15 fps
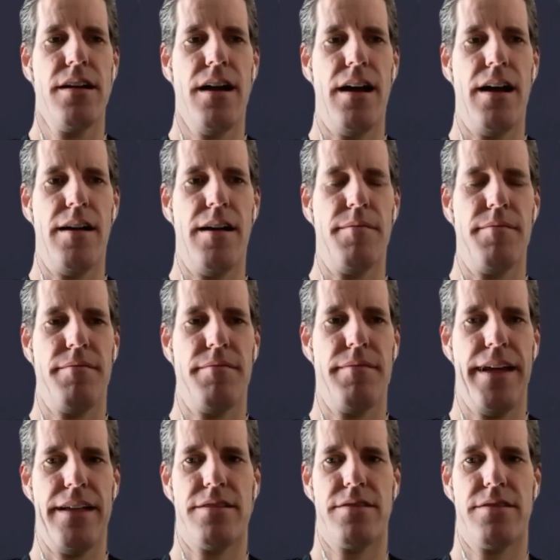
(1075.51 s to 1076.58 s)
um,
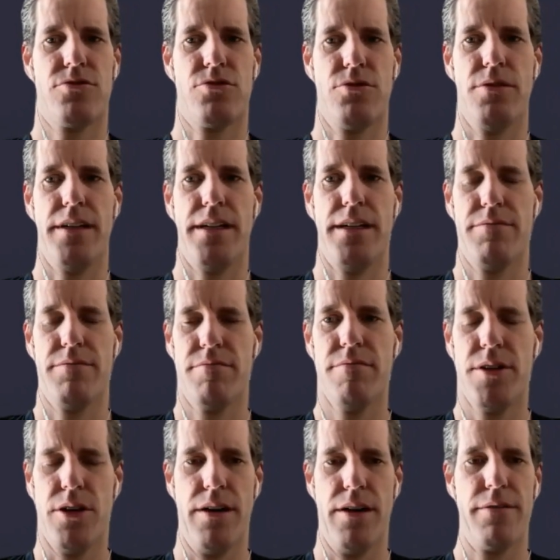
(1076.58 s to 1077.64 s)
it's truly
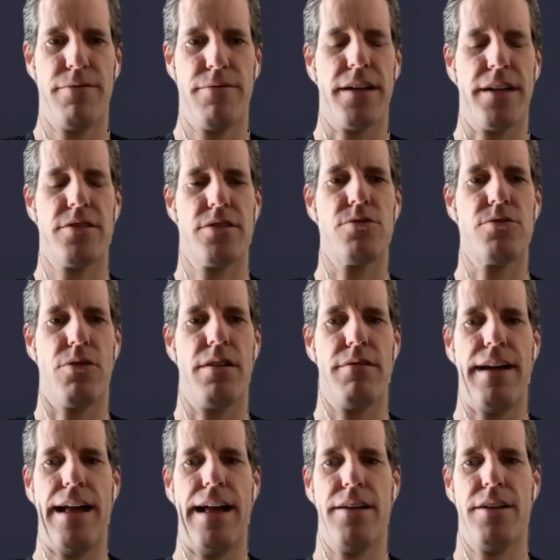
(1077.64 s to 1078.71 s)
you know a fixed store of
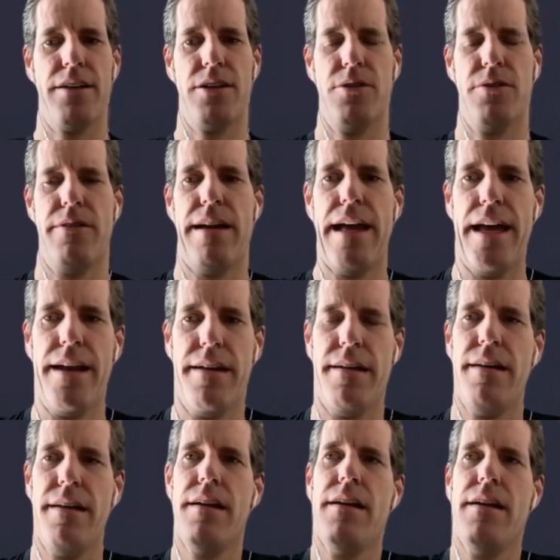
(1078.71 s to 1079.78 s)
value.
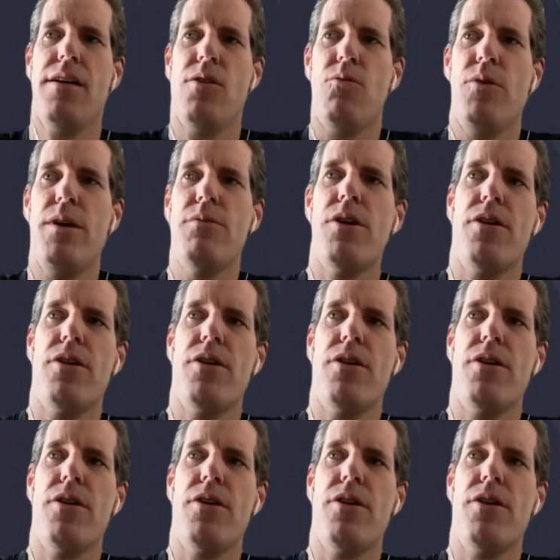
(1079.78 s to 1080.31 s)
And we